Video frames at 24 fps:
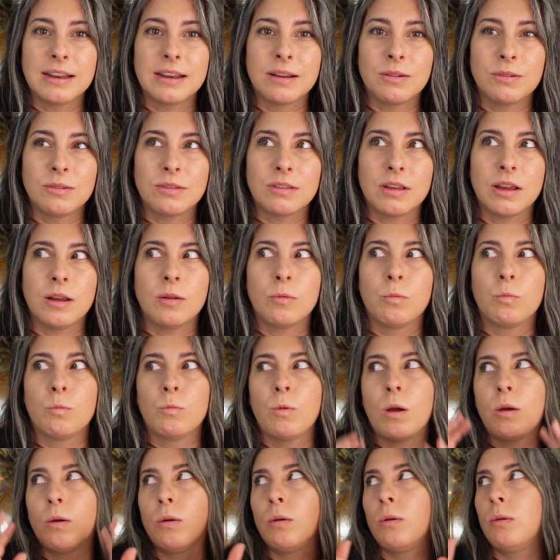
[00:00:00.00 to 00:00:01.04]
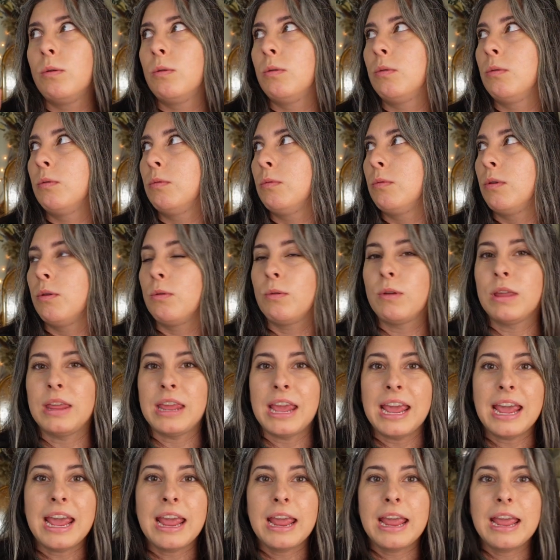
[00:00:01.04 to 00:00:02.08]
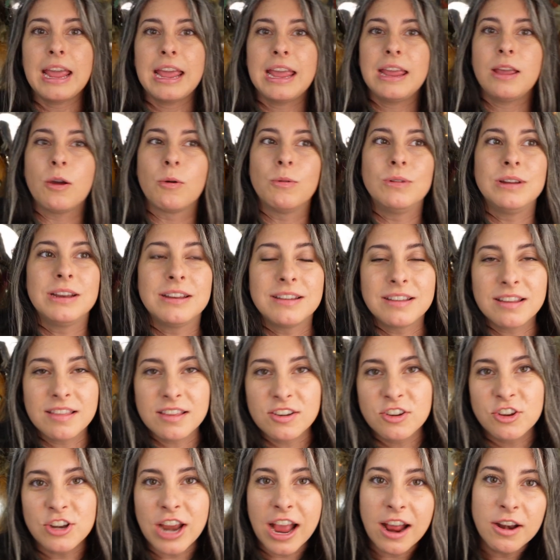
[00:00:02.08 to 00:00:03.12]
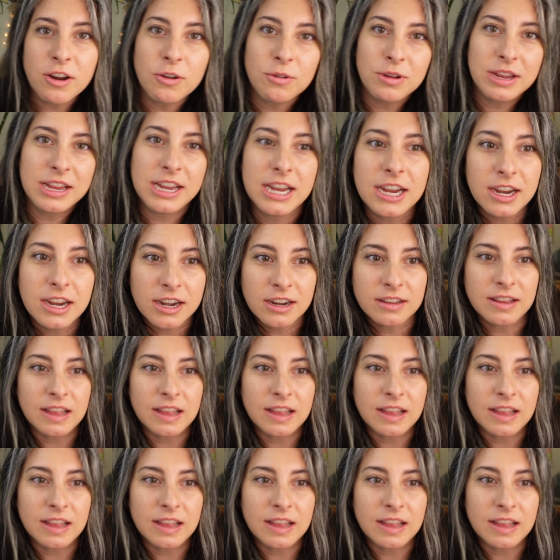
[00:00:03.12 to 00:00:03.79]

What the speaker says: And I was like, whoa, okay, going into the shadow here.